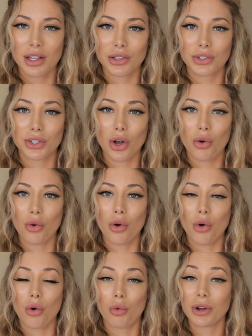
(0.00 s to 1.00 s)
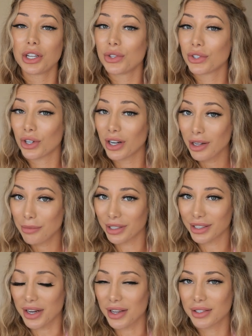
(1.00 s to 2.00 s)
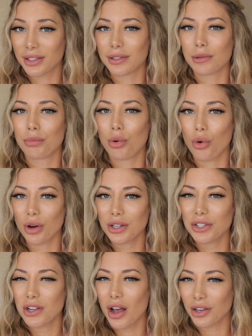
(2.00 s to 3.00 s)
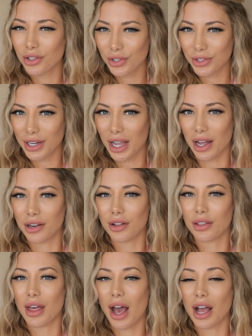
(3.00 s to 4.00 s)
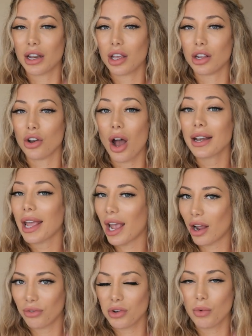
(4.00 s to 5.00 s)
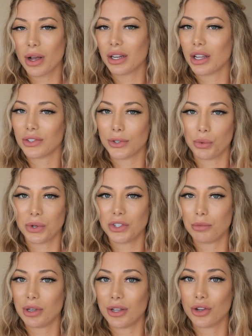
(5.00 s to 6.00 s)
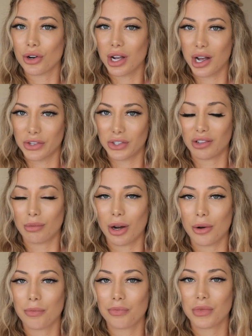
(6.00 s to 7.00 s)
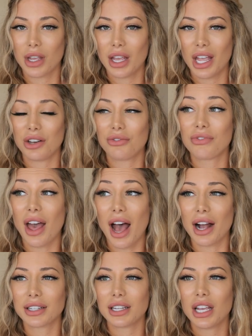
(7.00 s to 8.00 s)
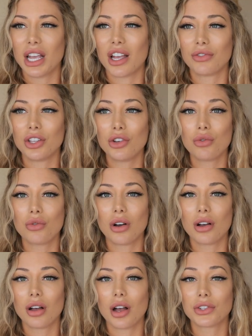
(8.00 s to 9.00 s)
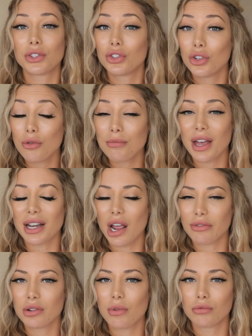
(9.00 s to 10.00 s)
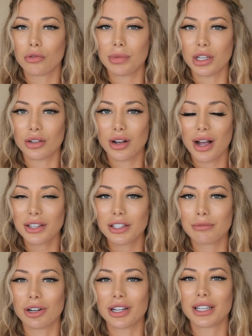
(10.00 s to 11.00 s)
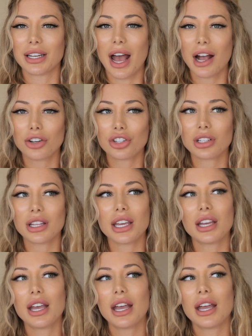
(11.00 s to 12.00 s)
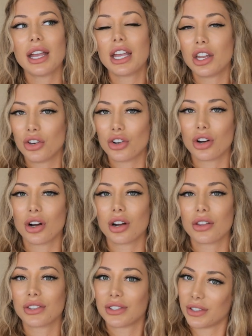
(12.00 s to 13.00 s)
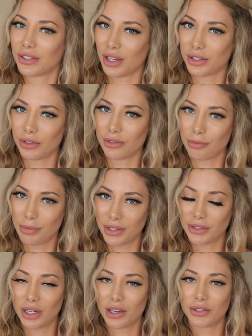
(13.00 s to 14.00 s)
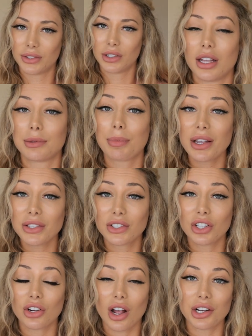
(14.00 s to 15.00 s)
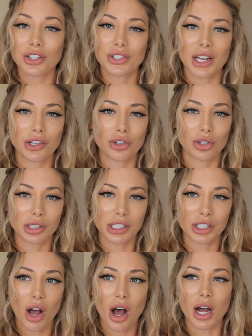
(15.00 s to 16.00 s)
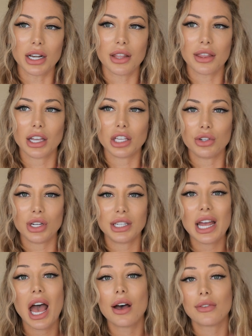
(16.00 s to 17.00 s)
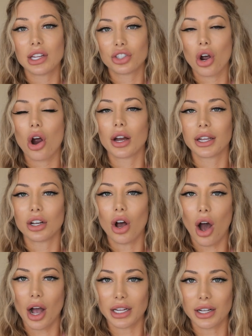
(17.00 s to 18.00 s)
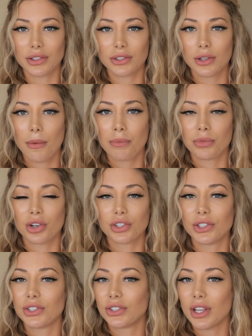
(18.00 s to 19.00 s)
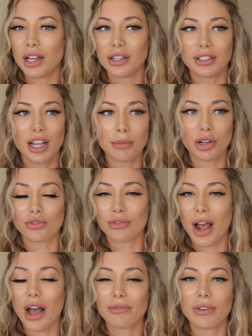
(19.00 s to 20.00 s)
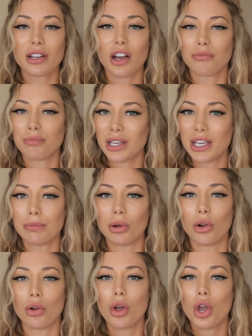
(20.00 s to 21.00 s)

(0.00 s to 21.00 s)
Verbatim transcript: So when you start a business, it's important to understand that not everyone is going to be your customer. In fact, if you assume that everyone will be your customer, it can actually hinder the success of your business. It's best to understand early on that you need to have a target audience. There's a set demographic of people